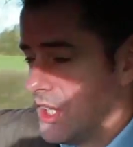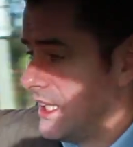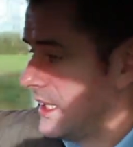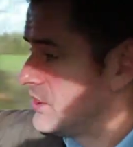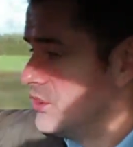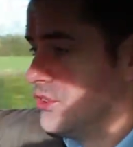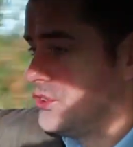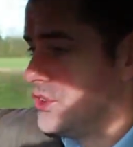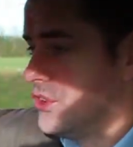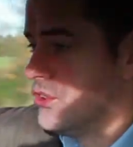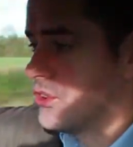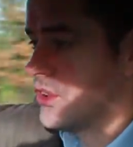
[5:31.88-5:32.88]
that's no
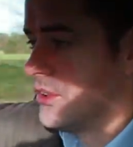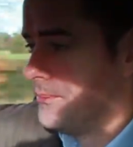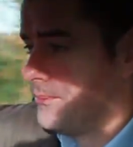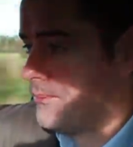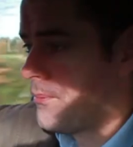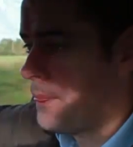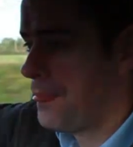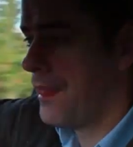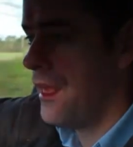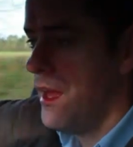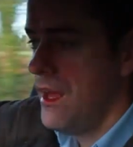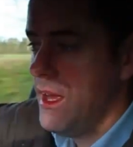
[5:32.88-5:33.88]
joke.
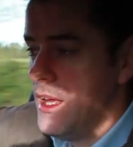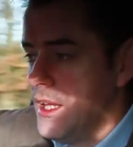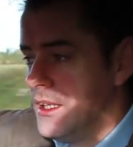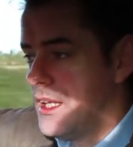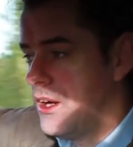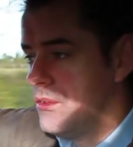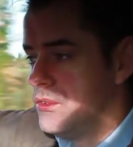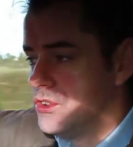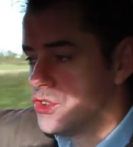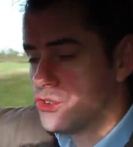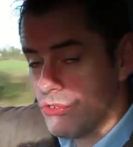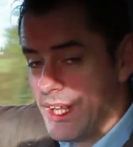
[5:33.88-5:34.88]
Now,
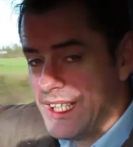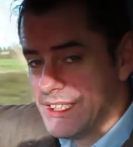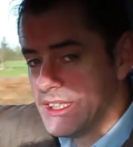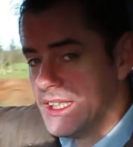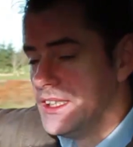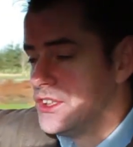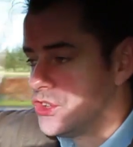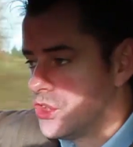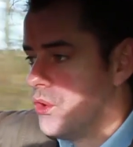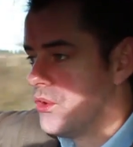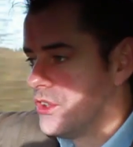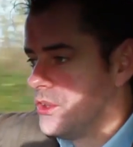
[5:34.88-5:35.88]
strangely,
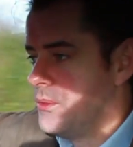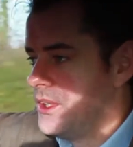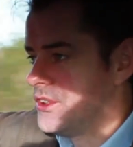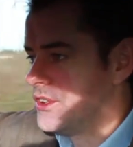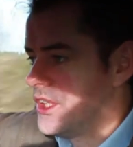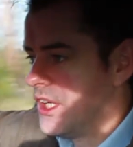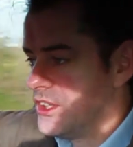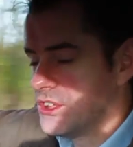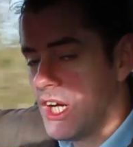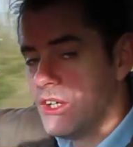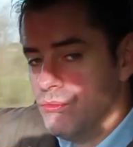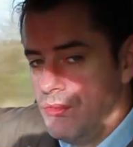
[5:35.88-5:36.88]
so are the winter tyres.
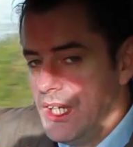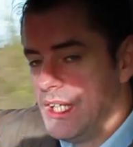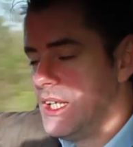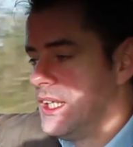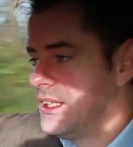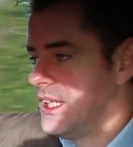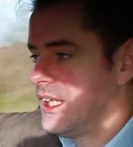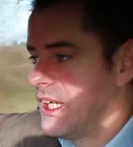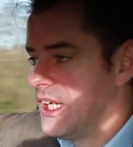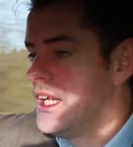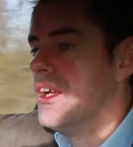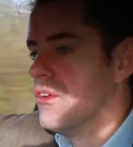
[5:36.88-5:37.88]
I really did think
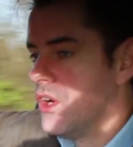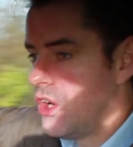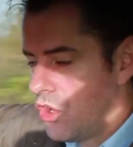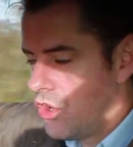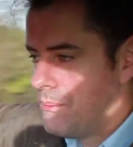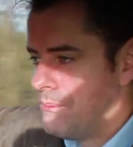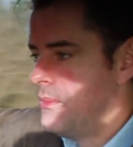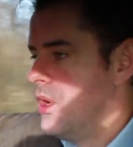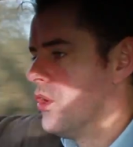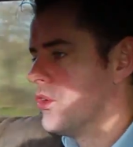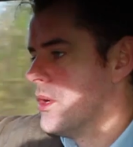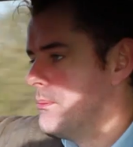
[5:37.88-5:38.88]
I'd hear a
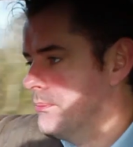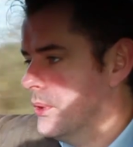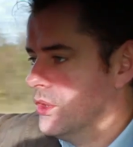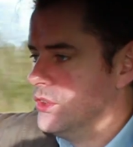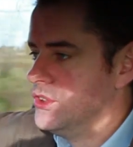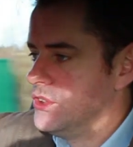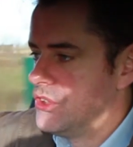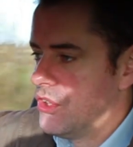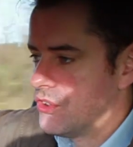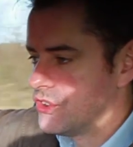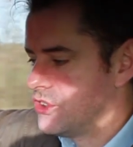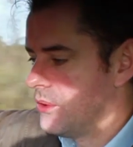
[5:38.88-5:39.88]
hum or a buzz
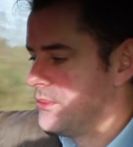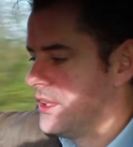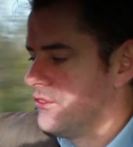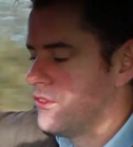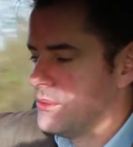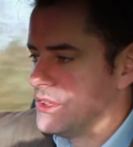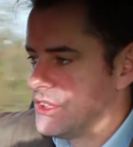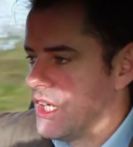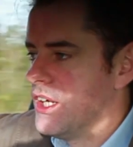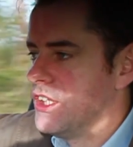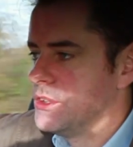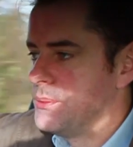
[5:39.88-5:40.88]
or something from the
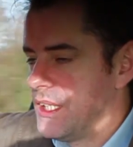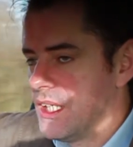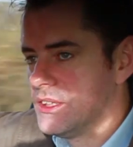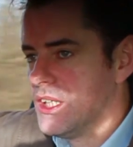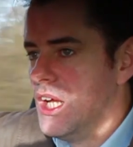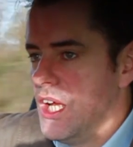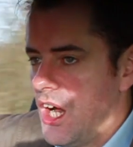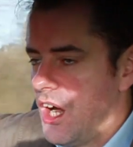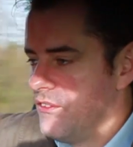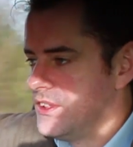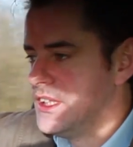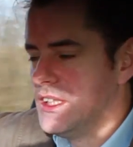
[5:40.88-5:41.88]
tyres, because
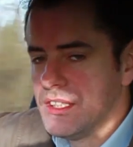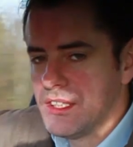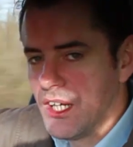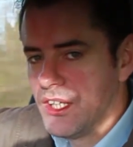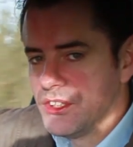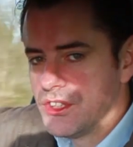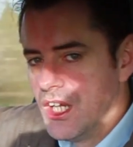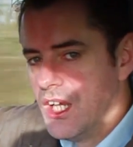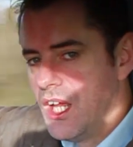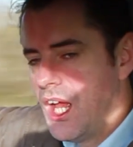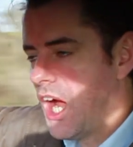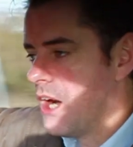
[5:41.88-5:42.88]
obviously the tyres
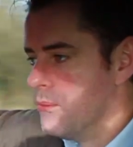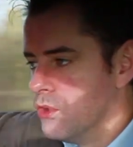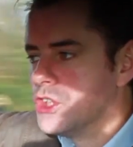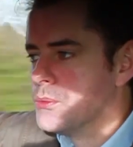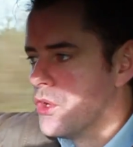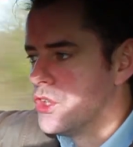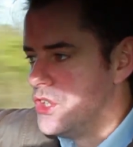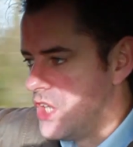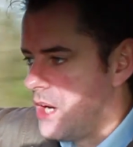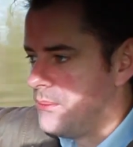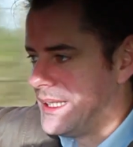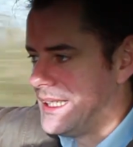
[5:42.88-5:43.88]
are much more
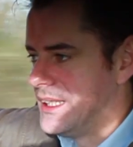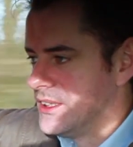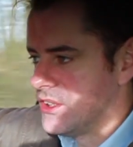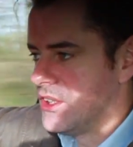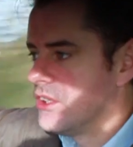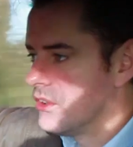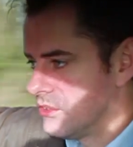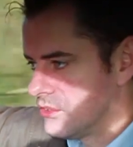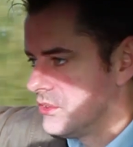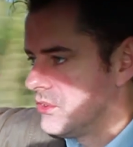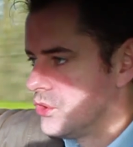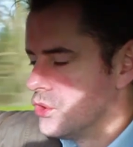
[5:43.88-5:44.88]
knobbly, so they
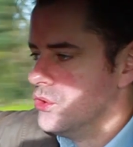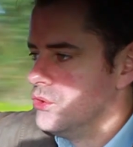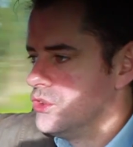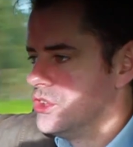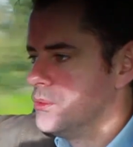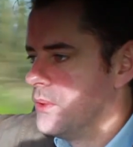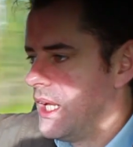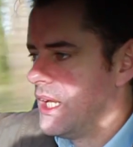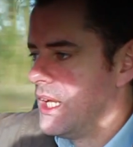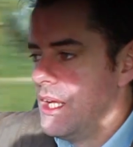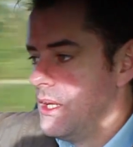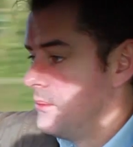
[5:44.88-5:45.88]
don't cruise as well.
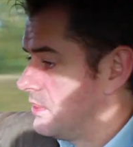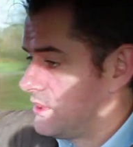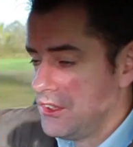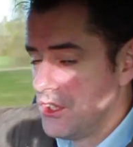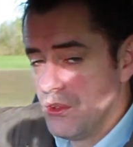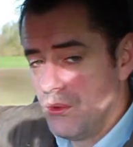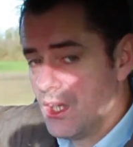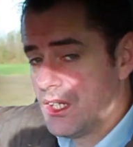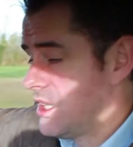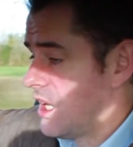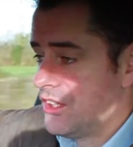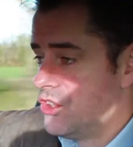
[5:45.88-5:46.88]
But you know what?
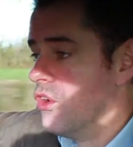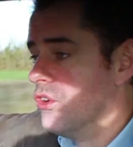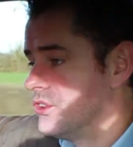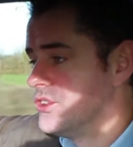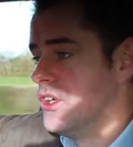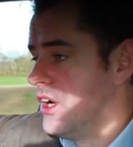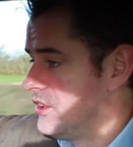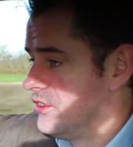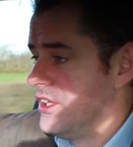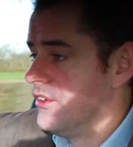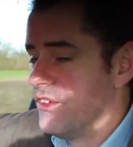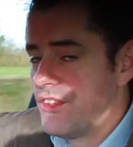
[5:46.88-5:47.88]
I
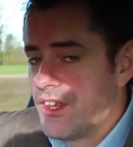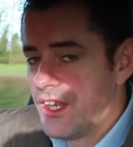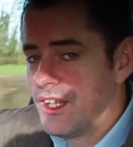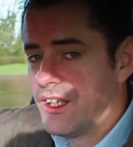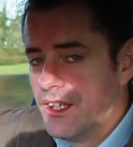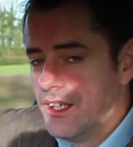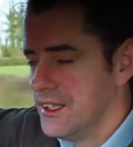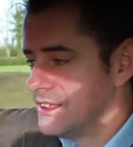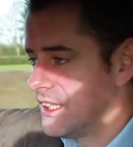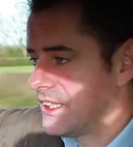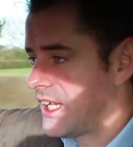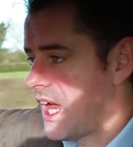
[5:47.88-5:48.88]
don't hear a thing
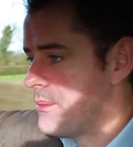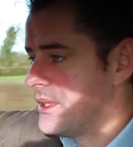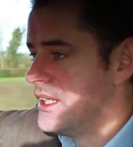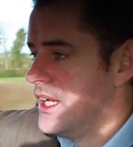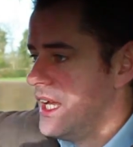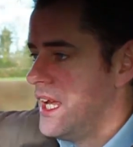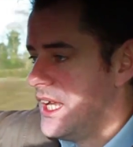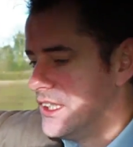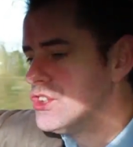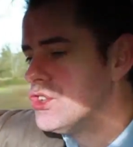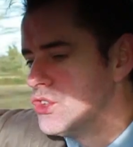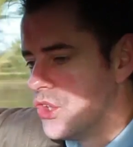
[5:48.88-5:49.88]
inside the cabin.
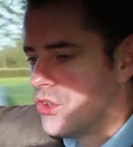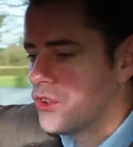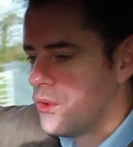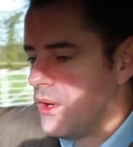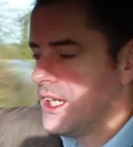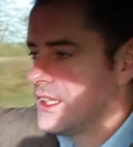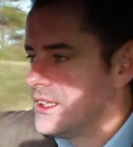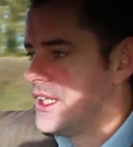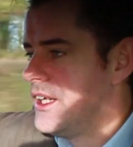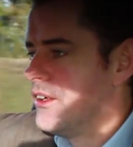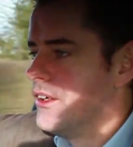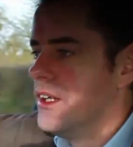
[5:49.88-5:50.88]
It's so quiet in
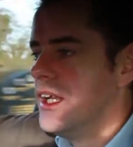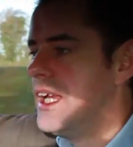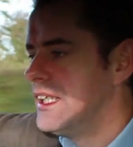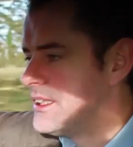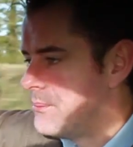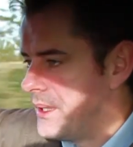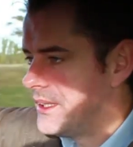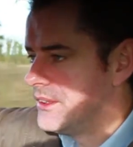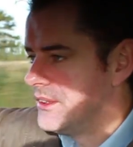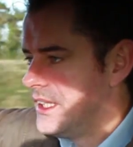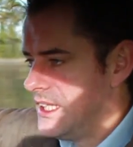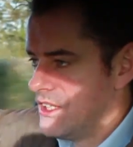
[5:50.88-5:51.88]
here, it's a bit
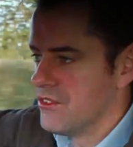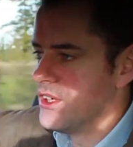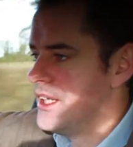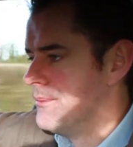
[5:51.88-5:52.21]
eerie.